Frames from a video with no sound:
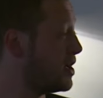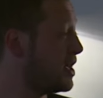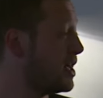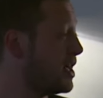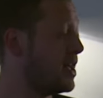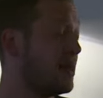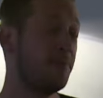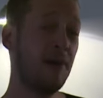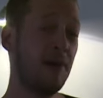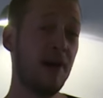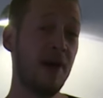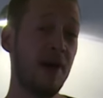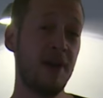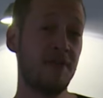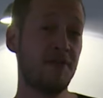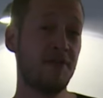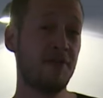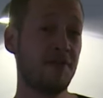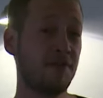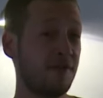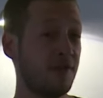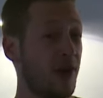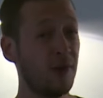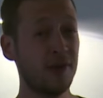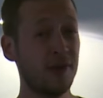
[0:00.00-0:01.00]
But if
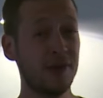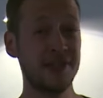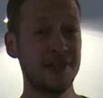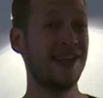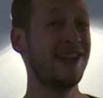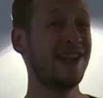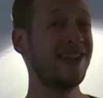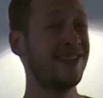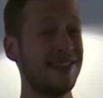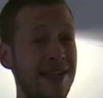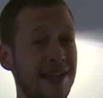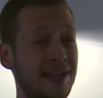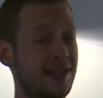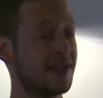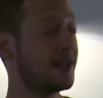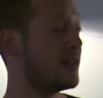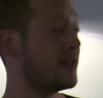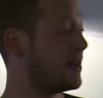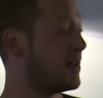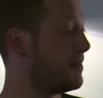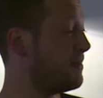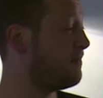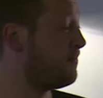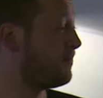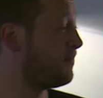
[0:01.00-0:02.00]
no one's listening to
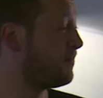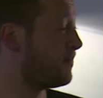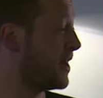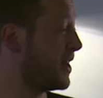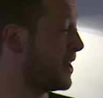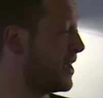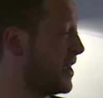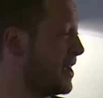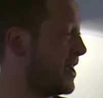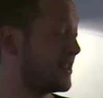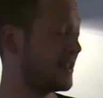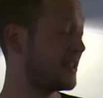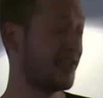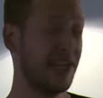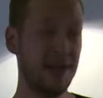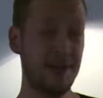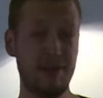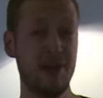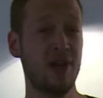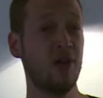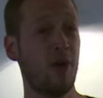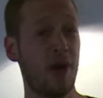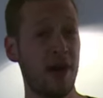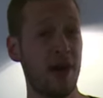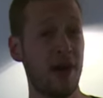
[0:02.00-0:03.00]
them, it's going to be
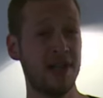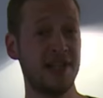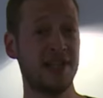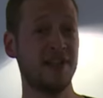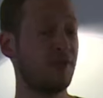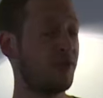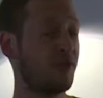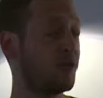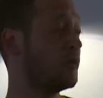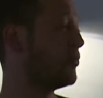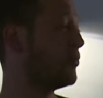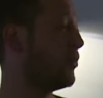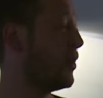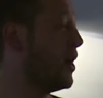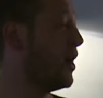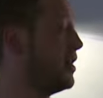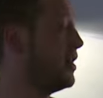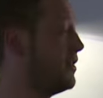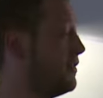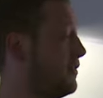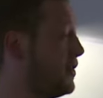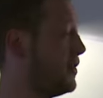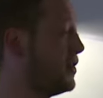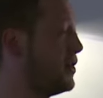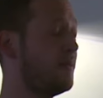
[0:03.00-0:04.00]
quite a difficult ride for
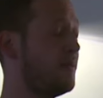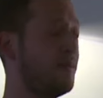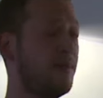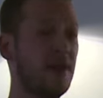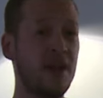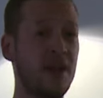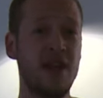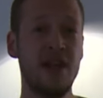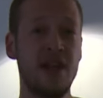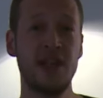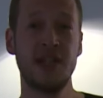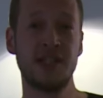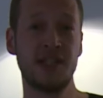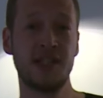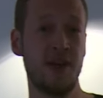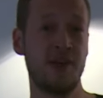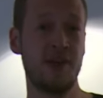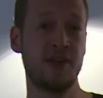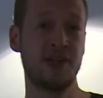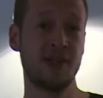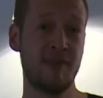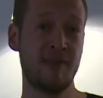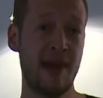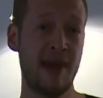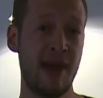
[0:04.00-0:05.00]
you. So it's
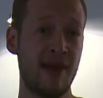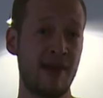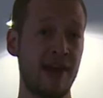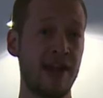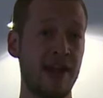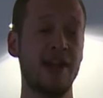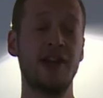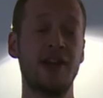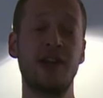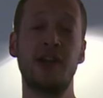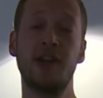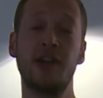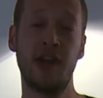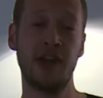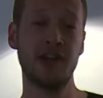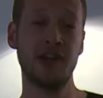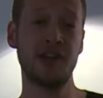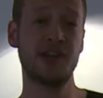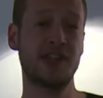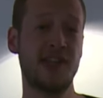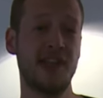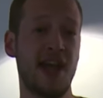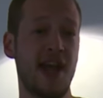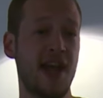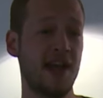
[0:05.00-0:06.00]
about getting a good
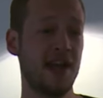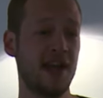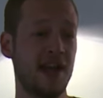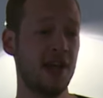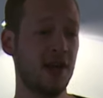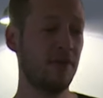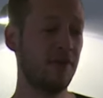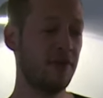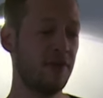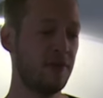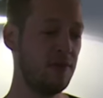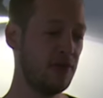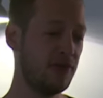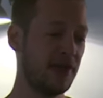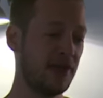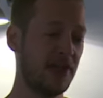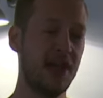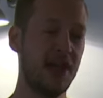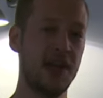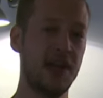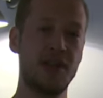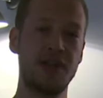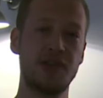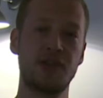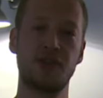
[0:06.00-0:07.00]
understanding of the music
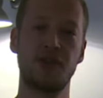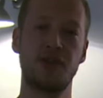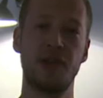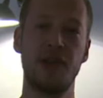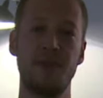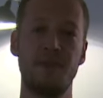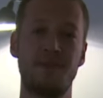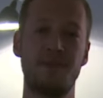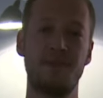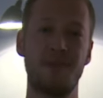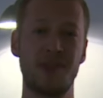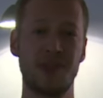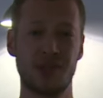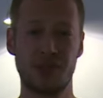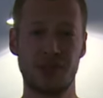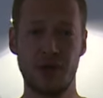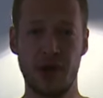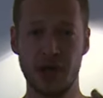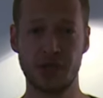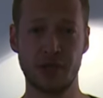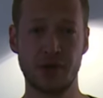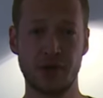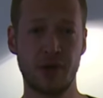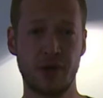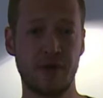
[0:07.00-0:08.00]
industry, the
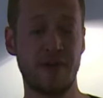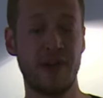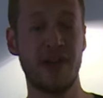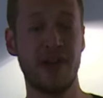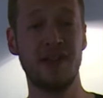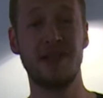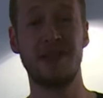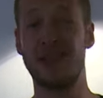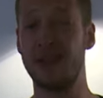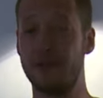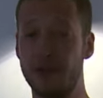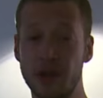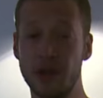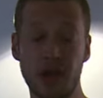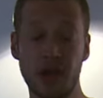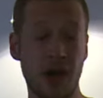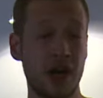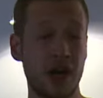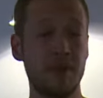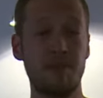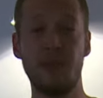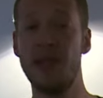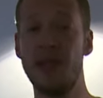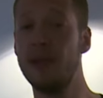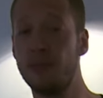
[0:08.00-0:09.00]
structure of it, the different kind of
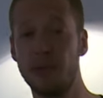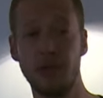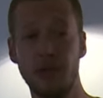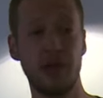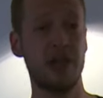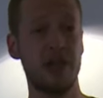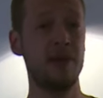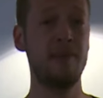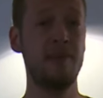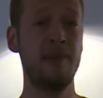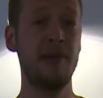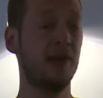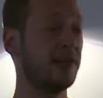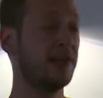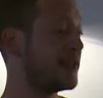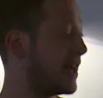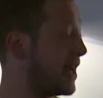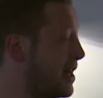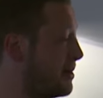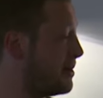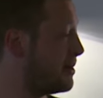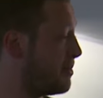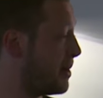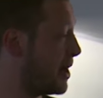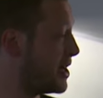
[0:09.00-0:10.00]
people you're going to meet on a daily
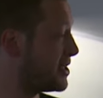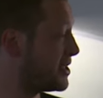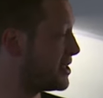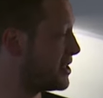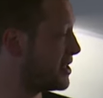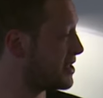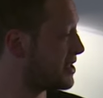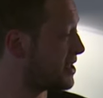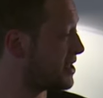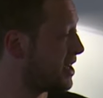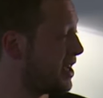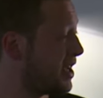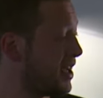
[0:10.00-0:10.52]
basis.